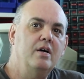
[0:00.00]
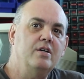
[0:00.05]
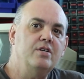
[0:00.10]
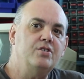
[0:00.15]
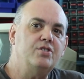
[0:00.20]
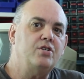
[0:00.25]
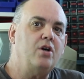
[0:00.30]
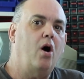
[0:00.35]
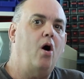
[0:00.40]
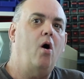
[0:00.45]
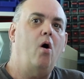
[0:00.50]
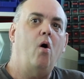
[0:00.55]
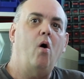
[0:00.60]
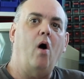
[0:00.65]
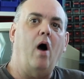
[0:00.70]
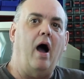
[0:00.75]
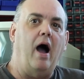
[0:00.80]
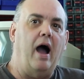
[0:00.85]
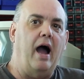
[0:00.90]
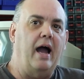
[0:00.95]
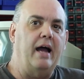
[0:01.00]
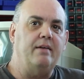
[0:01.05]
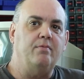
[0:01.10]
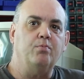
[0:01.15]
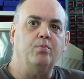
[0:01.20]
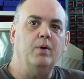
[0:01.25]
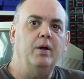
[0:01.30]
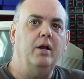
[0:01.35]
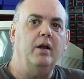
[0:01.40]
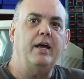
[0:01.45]
So I
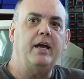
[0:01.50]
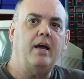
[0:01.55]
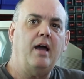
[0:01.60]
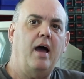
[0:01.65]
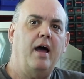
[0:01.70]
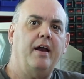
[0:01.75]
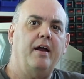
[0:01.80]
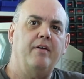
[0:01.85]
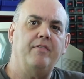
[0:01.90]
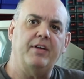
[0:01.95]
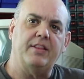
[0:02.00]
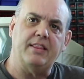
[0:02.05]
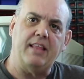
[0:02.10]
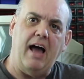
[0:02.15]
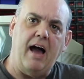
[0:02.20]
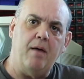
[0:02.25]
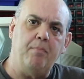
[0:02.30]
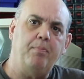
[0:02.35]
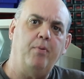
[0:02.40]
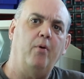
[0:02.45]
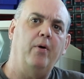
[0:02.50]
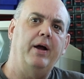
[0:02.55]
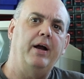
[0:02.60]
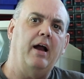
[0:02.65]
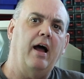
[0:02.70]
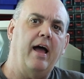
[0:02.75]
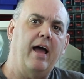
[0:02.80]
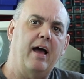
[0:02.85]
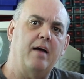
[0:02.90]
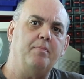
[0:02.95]
really kind of, at that
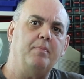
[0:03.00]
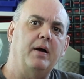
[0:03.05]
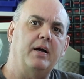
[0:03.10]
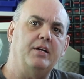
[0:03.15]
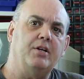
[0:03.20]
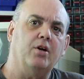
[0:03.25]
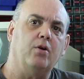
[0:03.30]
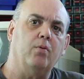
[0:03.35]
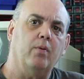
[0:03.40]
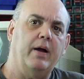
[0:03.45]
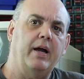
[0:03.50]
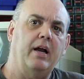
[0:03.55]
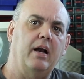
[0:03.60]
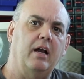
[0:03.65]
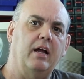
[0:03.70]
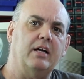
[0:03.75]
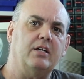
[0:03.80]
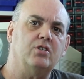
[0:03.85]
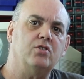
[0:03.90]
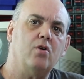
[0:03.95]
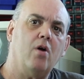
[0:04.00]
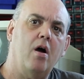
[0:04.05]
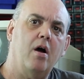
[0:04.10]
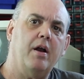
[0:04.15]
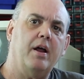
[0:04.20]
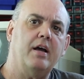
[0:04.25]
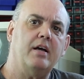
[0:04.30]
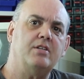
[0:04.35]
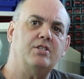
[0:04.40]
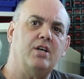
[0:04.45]
point, I had my degree in
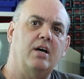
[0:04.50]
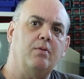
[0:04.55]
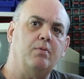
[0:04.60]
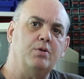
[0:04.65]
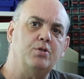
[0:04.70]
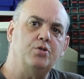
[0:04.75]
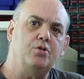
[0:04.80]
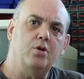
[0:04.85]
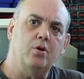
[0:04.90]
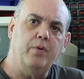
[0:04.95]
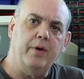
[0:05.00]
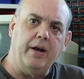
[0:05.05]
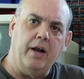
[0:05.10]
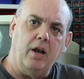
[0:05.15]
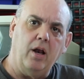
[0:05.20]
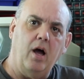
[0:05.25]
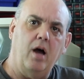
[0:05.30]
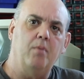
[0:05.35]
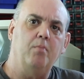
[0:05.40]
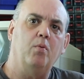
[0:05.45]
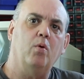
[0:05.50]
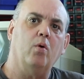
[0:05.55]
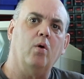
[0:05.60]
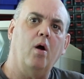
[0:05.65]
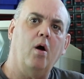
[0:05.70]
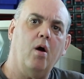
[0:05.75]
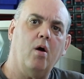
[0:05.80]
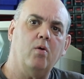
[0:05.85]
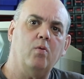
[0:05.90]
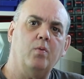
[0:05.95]
electronics. I was doing a lot more
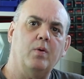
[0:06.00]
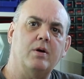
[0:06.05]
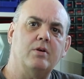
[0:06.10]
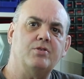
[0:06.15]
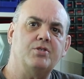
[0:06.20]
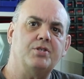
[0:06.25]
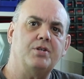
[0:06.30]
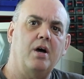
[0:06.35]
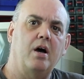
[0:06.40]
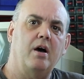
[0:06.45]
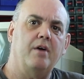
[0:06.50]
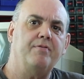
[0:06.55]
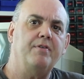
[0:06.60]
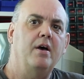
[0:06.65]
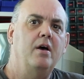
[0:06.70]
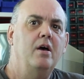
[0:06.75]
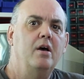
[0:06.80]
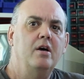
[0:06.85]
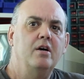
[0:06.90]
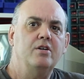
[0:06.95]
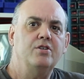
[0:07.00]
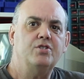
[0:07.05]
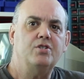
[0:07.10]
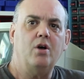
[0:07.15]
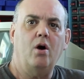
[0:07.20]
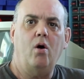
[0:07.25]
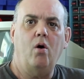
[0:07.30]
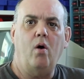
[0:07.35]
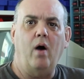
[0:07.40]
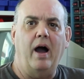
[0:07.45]
hardware stuff.
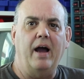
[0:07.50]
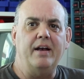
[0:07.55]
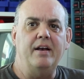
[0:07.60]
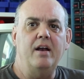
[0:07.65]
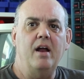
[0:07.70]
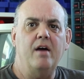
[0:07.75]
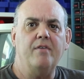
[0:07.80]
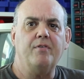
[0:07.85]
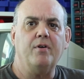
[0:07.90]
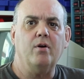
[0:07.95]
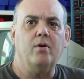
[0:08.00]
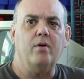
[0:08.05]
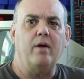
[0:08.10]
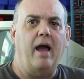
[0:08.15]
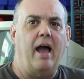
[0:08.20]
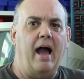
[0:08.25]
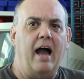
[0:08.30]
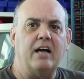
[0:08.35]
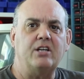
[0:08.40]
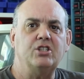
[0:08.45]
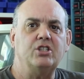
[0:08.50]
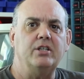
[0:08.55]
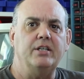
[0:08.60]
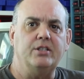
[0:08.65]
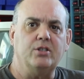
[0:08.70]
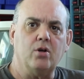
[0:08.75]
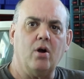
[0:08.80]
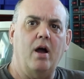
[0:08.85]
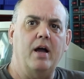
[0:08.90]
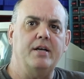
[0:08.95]
So I never
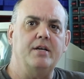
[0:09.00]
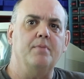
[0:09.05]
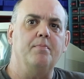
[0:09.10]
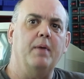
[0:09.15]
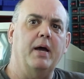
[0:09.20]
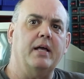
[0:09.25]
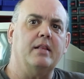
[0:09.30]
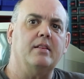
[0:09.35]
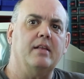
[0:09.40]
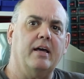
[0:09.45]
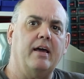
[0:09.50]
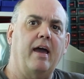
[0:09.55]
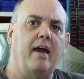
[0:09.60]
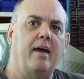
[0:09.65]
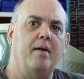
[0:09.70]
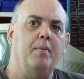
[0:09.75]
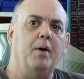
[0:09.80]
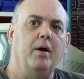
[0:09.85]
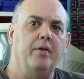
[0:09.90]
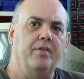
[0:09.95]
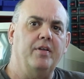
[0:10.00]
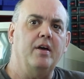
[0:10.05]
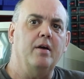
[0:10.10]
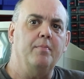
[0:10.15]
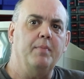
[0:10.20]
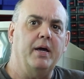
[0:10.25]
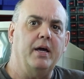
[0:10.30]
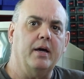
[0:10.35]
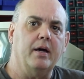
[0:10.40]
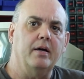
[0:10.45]
actually tried to make the game on the
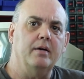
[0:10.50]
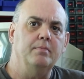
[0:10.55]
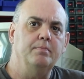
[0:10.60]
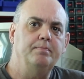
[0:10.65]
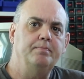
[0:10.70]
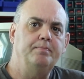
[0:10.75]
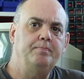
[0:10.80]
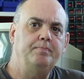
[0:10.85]
Amiga.